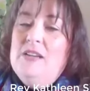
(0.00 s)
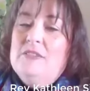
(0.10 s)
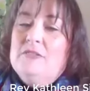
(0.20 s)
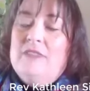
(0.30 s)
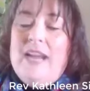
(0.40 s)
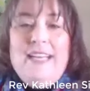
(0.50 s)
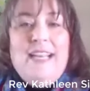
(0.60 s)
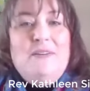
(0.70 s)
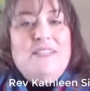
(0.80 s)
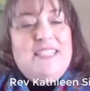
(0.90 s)
right
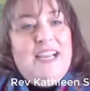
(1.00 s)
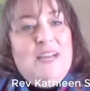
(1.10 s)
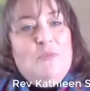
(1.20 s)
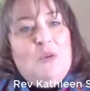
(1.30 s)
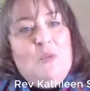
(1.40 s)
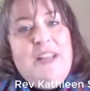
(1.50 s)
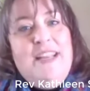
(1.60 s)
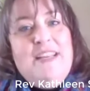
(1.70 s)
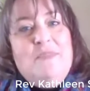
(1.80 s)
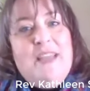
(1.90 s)
now is a time where we
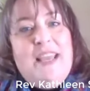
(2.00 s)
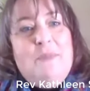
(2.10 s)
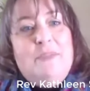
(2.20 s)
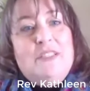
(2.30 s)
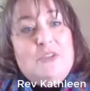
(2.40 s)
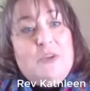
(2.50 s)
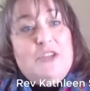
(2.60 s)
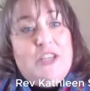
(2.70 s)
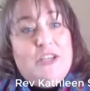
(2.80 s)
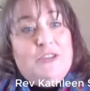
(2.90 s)
need to be able to
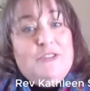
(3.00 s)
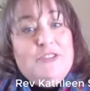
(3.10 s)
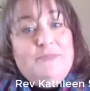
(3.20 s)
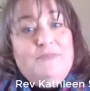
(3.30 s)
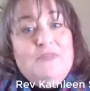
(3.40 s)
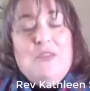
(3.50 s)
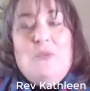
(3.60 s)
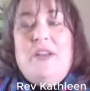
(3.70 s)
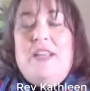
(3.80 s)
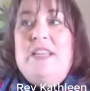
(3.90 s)
switch gears.
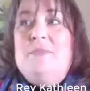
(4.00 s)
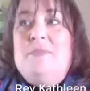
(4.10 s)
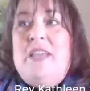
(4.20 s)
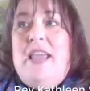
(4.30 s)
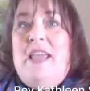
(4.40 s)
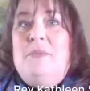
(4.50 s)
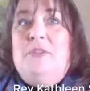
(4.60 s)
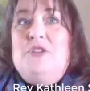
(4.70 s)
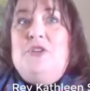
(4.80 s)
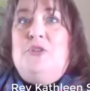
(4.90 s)
We need to be
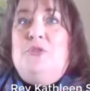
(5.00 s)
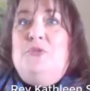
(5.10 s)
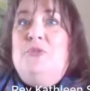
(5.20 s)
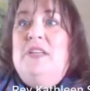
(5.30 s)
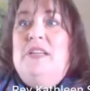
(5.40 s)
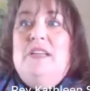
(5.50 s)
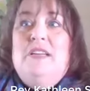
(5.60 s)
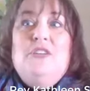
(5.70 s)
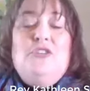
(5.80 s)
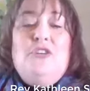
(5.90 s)
able to
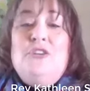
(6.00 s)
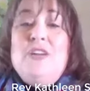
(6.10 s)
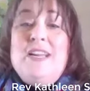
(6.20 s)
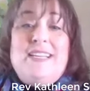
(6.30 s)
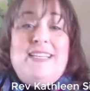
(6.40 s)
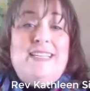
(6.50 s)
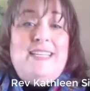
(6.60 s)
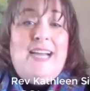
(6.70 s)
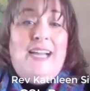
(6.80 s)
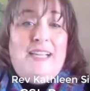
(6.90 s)
turn on a
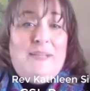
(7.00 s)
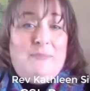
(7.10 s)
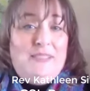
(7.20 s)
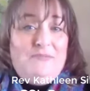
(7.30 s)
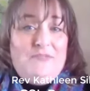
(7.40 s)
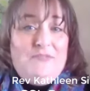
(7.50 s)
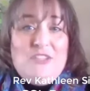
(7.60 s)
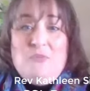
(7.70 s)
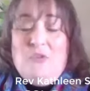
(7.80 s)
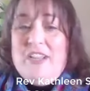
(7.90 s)
dime.
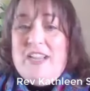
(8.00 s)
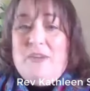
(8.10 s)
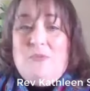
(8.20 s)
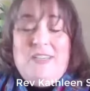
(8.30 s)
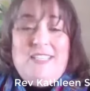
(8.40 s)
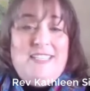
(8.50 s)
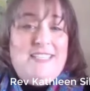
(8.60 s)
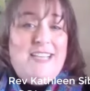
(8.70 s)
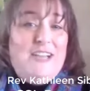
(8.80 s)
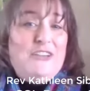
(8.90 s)
This morning, I wasn't
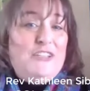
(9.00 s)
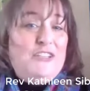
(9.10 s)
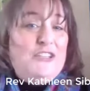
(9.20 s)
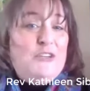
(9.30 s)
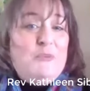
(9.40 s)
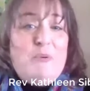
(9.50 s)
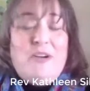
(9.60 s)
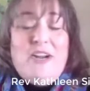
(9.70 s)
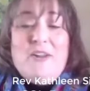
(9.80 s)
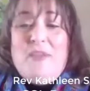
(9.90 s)
entirely sure we were
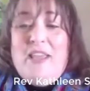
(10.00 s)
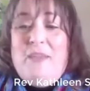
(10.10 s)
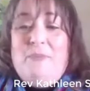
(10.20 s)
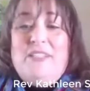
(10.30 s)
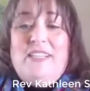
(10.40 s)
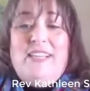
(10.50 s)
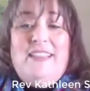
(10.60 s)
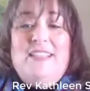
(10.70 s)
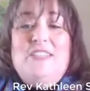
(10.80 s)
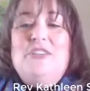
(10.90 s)
going to be able to get
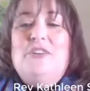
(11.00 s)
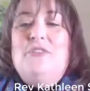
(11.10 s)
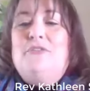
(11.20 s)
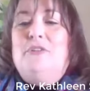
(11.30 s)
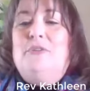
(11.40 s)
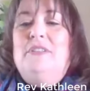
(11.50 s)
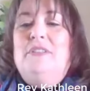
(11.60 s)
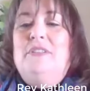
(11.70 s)
this to go through.